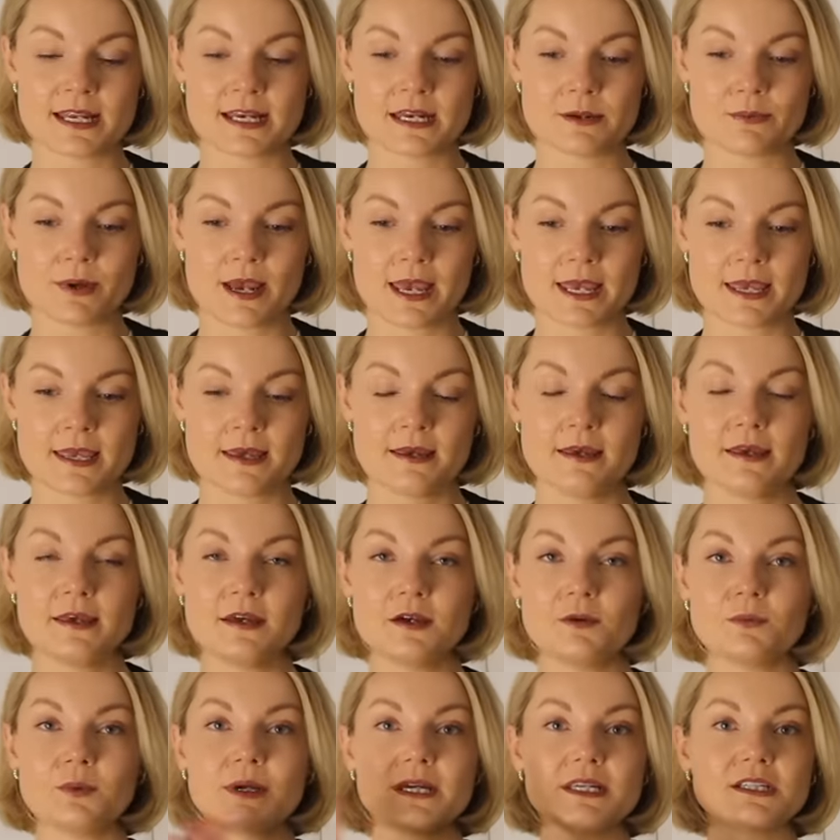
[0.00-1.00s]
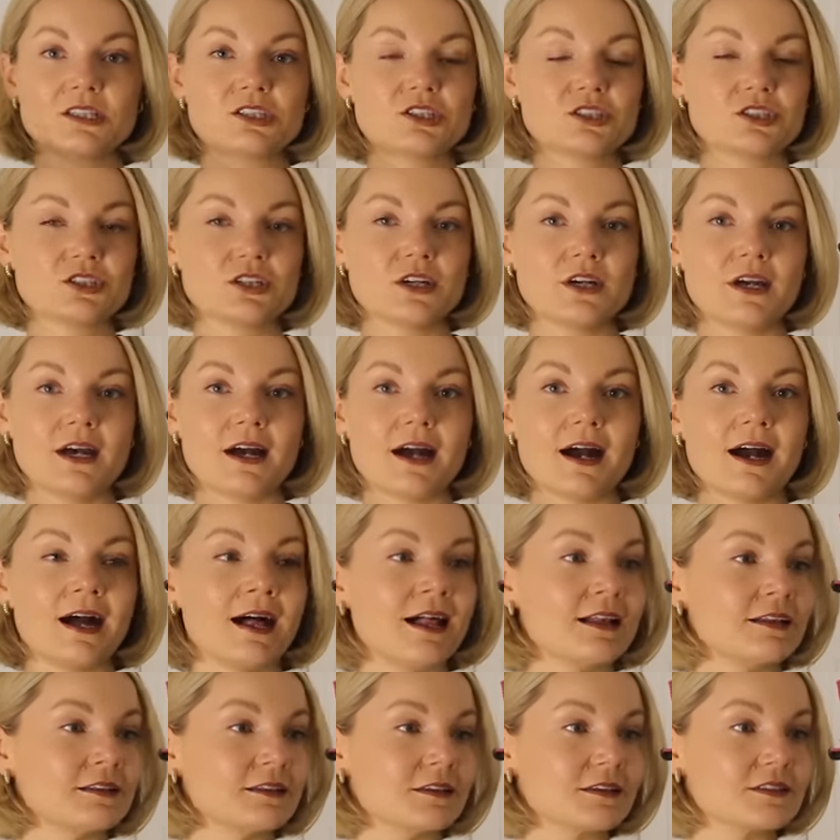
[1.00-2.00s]
anyway, which
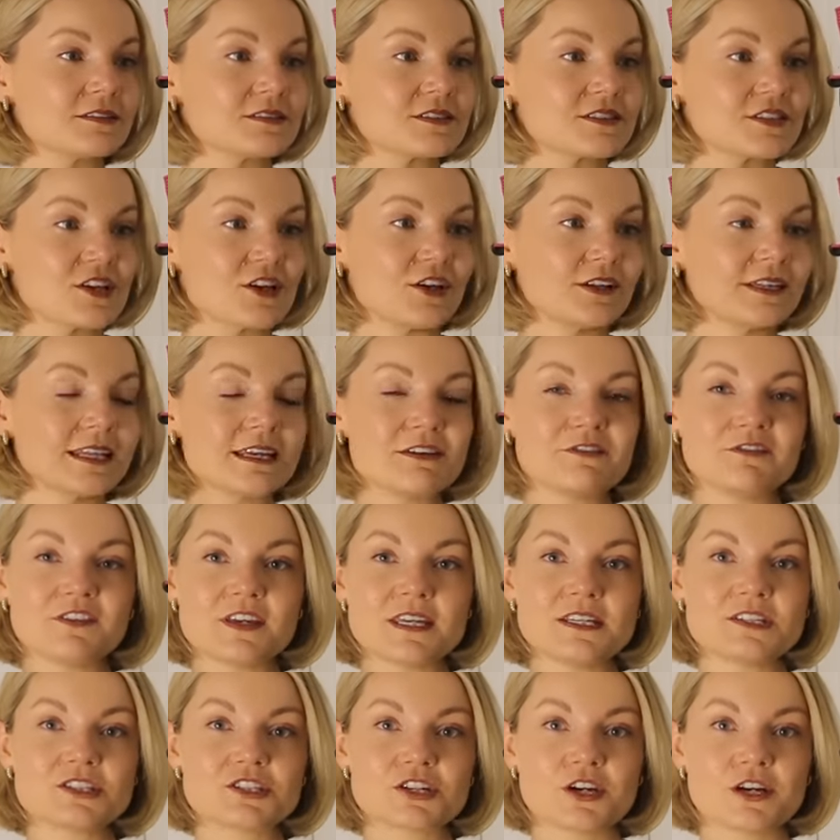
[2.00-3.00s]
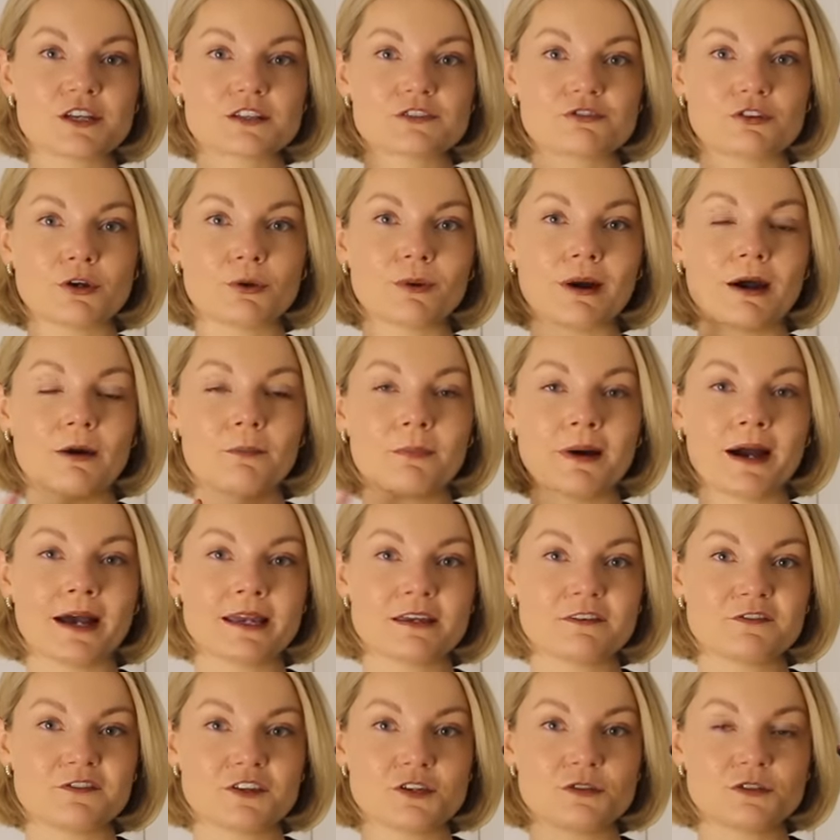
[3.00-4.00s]
I'll certainly feature throughout
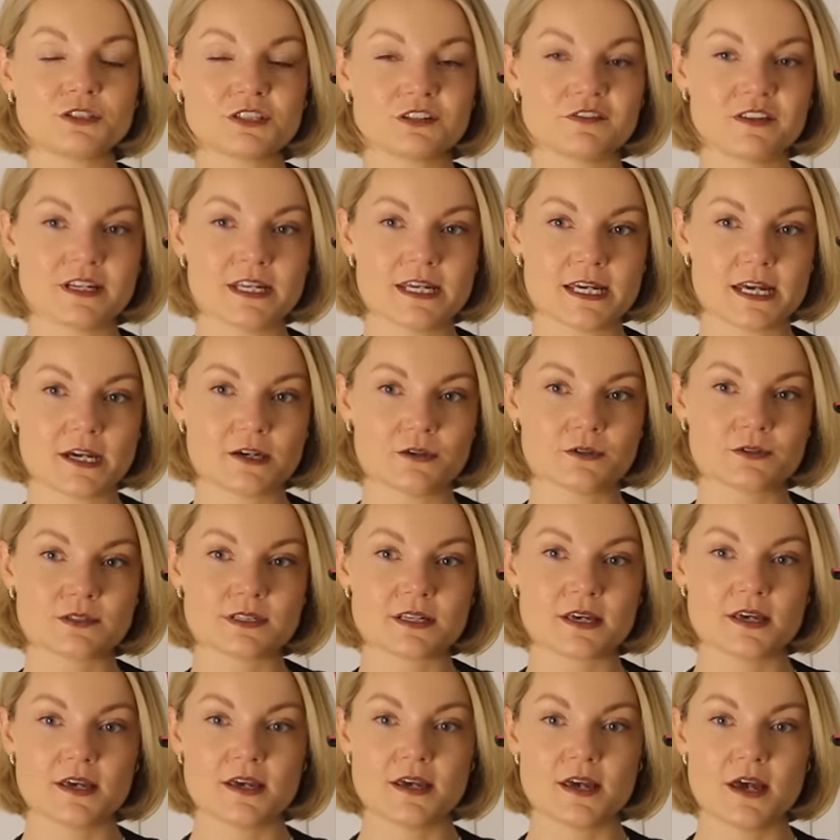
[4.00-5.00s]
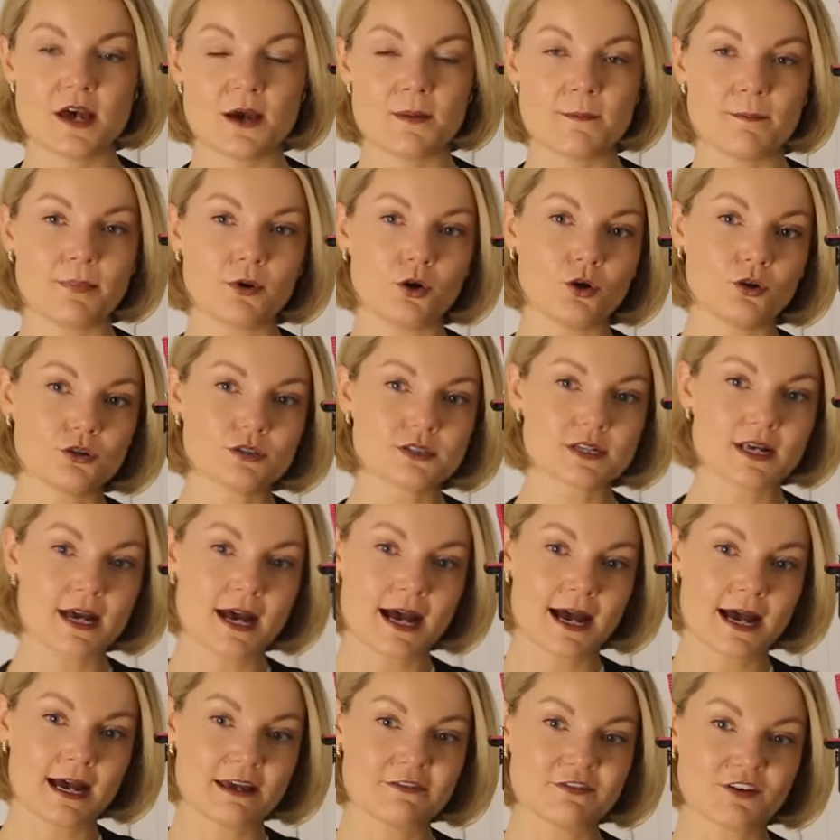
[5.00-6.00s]
my future videos. But
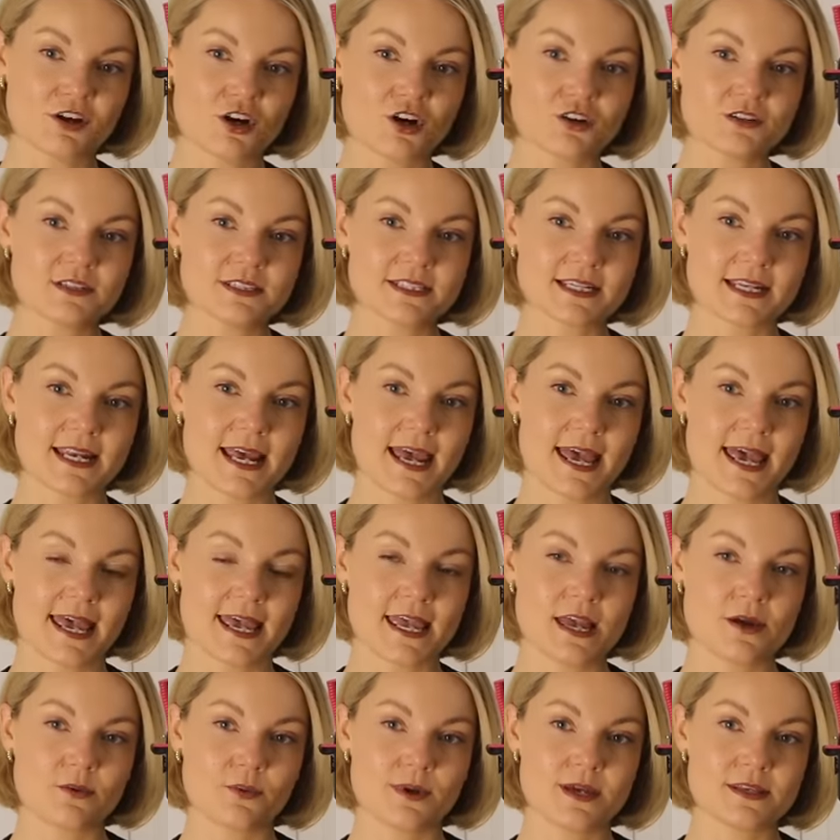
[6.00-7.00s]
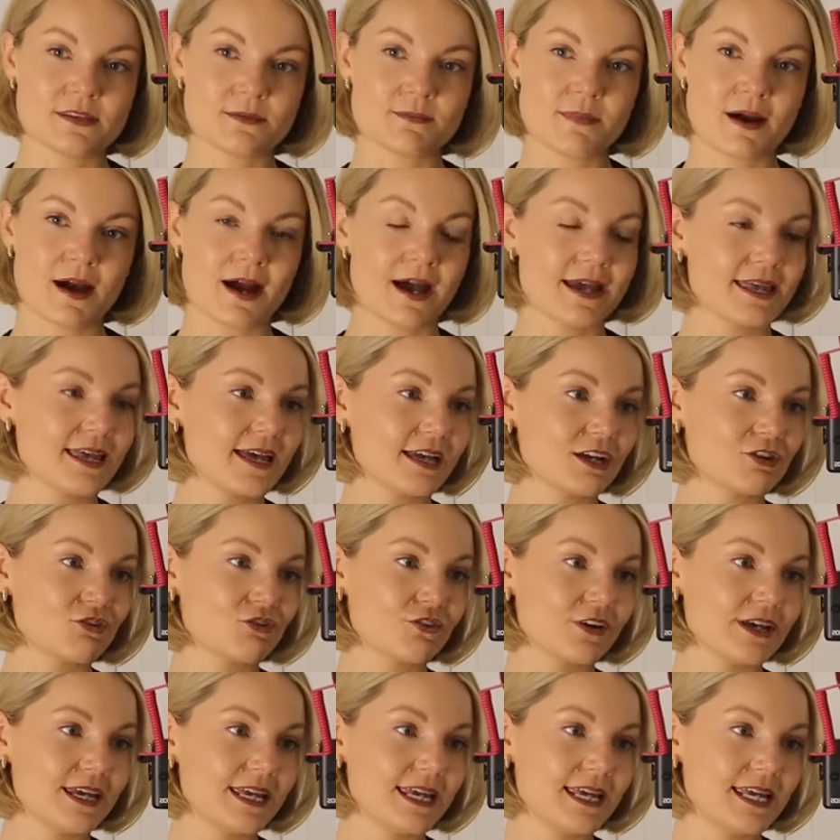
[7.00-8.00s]
I've gone today with my
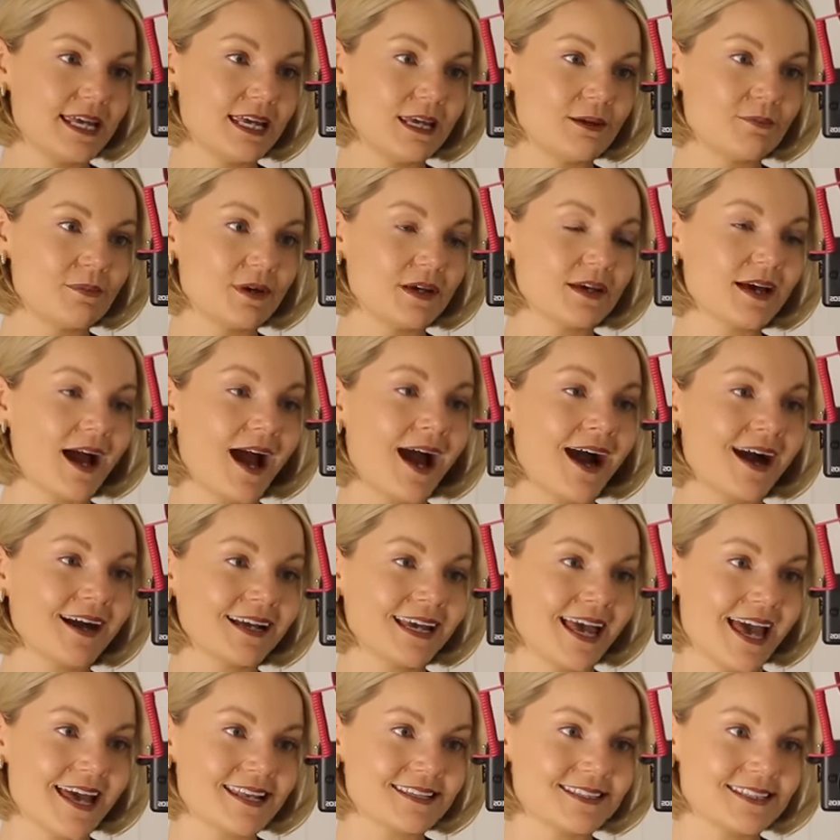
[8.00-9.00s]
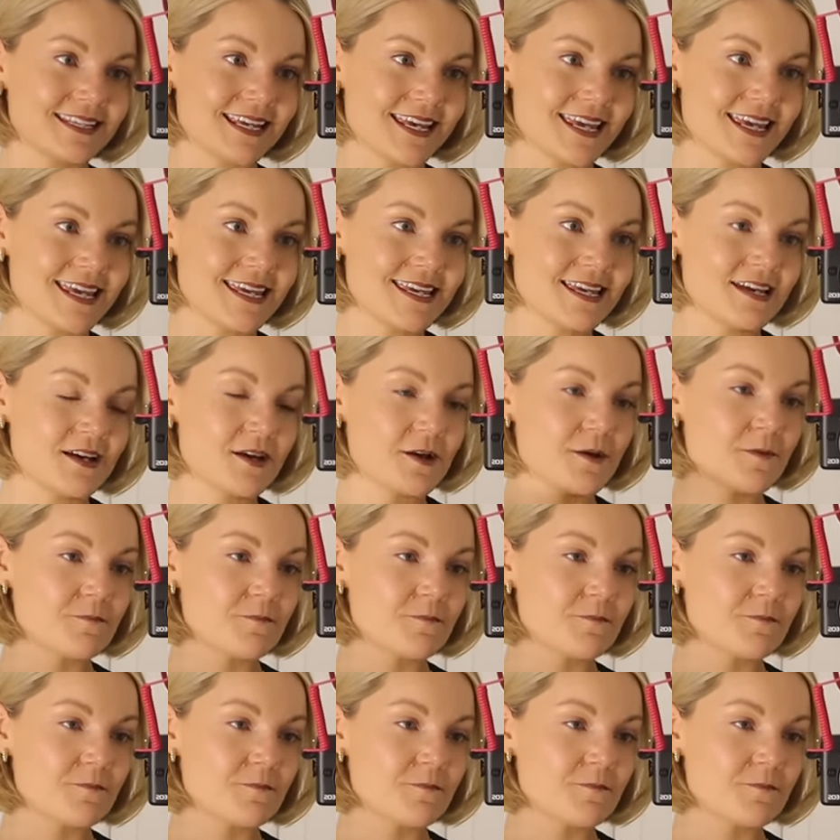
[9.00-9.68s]
cream Arket tee